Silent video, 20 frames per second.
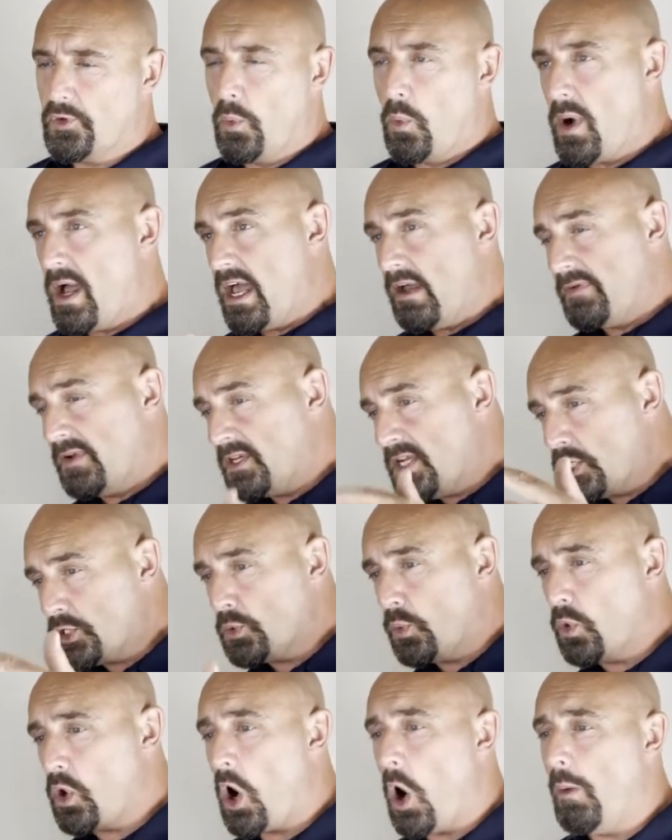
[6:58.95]
way of initial
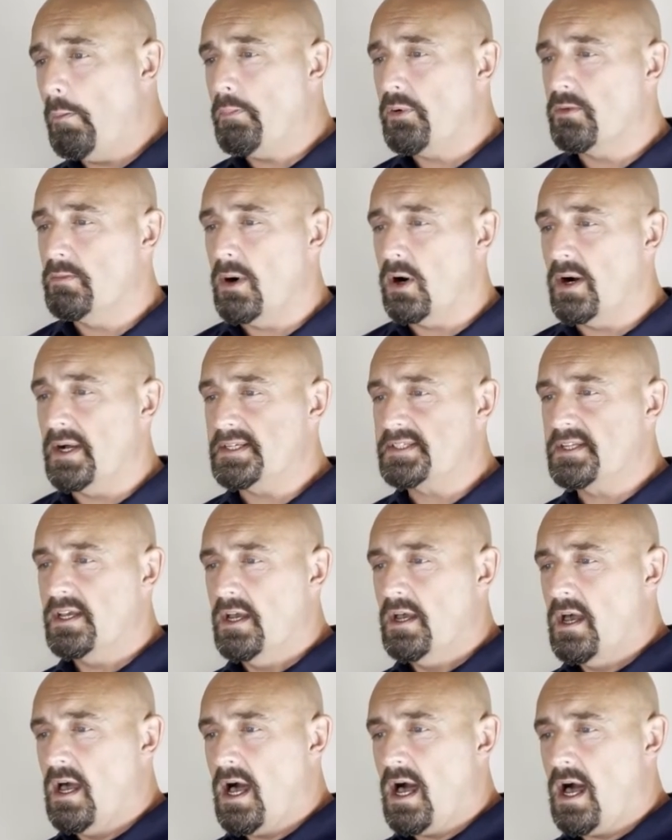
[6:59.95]
compromise,
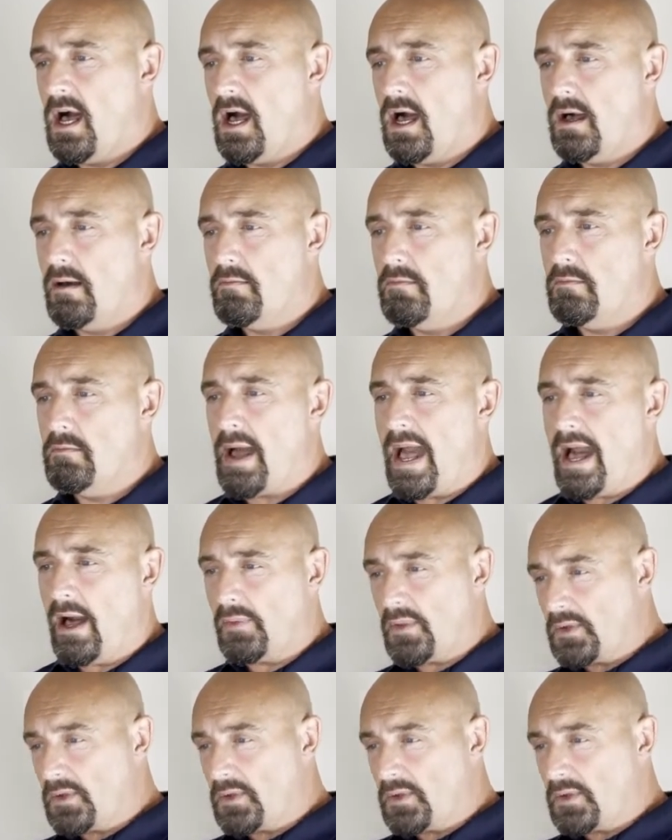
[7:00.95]
how the